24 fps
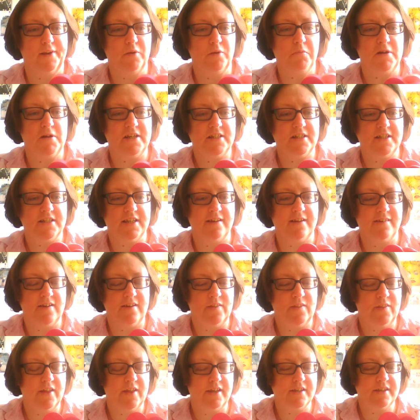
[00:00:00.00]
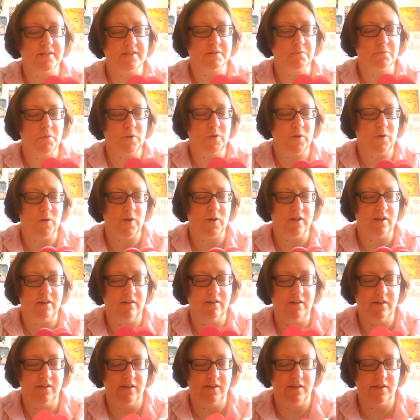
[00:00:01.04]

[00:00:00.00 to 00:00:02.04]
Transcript: little bit dearer. These were